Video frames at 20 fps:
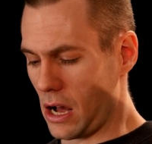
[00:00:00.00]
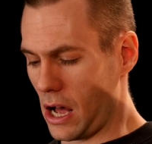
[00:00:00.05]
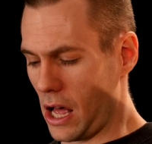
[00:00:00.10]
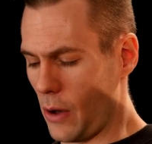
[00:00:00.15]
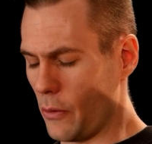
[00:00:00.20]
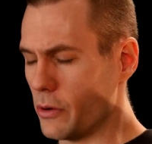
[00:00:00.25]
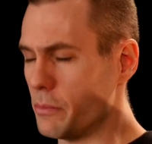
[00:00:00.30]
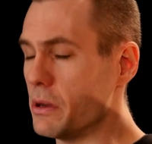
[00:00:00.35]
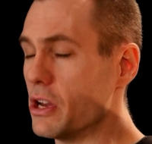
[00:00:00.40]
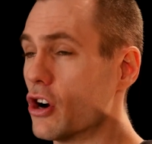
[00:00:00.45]

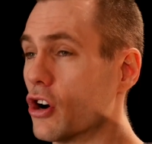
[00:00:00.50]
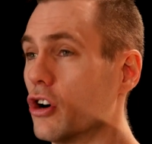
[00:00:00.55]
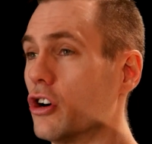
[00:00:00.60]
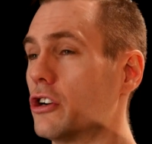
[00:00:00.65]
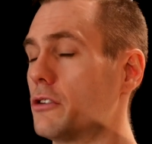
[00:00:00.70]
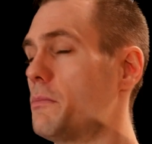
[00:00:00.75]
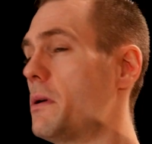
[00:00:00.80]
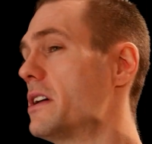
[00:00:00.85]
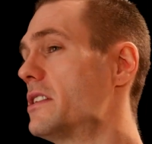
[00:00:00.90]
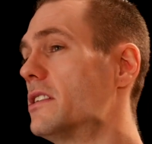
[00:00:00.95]
I would be
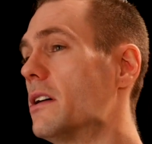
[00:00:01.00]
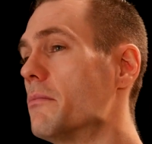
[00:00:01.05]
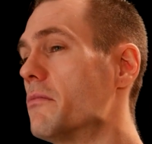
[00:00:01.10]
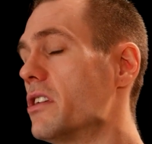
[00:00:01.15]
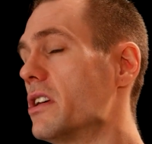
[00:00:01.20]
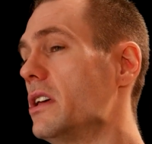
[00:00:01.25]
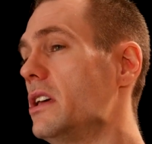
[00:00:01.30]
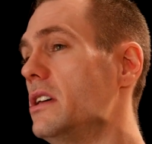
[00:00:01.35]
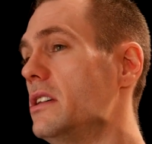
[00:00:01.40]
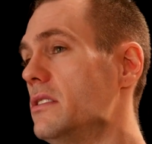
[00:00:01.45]
hurt by
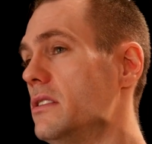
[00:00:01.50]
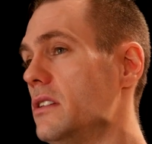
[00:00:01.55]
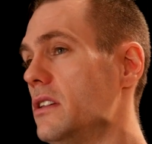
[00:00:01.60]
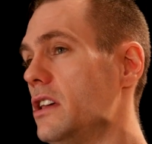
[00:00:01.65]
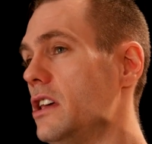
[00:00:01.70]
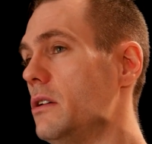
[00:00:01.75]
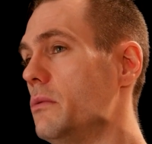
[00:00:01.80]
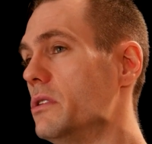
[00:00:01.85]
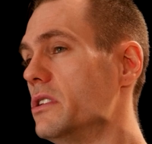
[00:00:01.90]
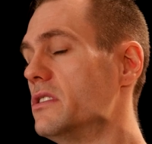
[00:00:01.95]
something
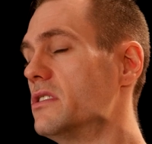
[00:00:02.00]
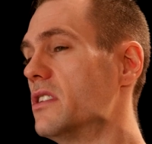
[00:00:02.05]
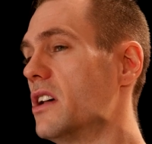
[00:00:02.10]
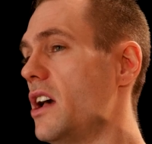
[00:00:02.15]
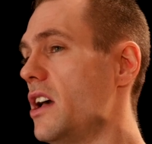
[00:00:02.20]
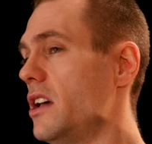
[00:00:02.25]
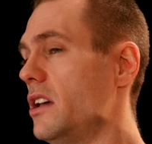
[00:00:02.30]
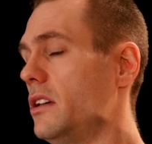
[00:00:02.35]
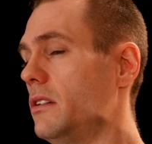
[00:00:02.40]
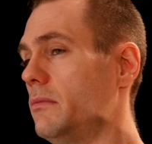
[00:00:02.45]
he would
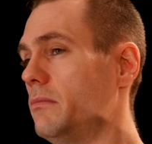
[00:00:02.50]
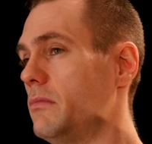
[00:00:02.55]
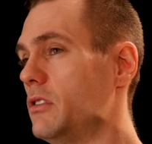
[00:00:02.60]
say.